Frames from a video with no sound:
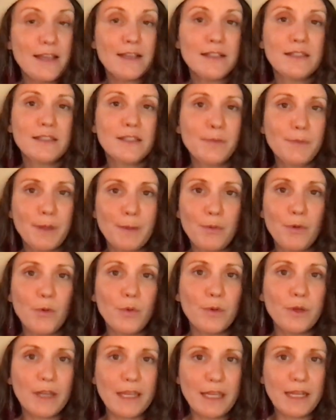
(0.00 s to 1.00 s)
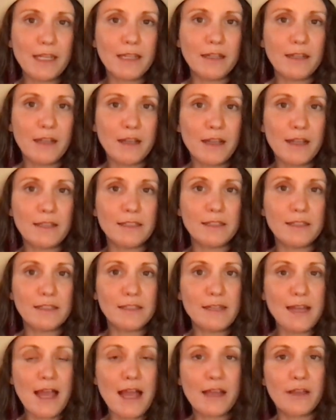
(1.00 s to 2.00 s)
Some people will eat it as a
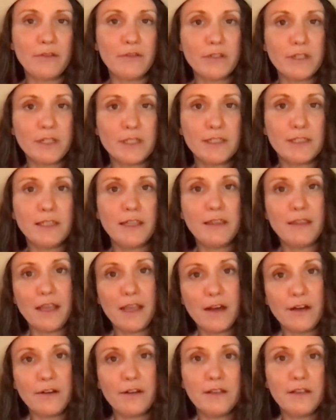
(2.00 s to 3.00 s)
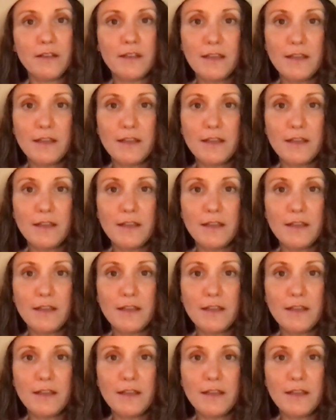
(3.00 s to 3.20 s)
snack and will just sit there and,